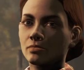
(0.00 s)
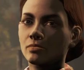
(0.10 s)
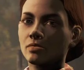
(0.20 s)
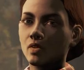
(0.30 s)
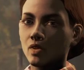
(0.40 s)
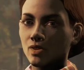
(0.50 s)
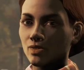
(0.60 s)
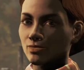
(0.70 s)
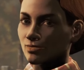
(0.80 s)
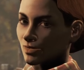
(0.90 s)
You
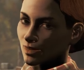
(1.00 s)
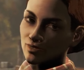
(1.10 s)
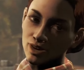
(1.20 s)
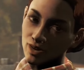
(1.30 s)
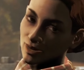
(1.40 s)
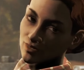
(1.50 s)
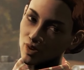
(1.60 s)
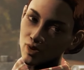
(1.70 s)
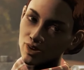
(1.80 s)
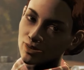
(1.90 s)
know, if you're looking
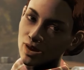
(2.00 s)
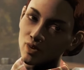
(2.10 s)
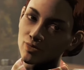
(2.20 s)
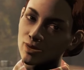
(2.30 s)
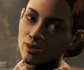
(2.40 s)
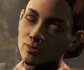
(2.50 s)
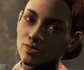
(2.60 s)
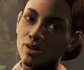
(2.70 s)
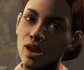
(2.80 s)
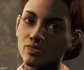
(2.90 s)
for work and don't mind putting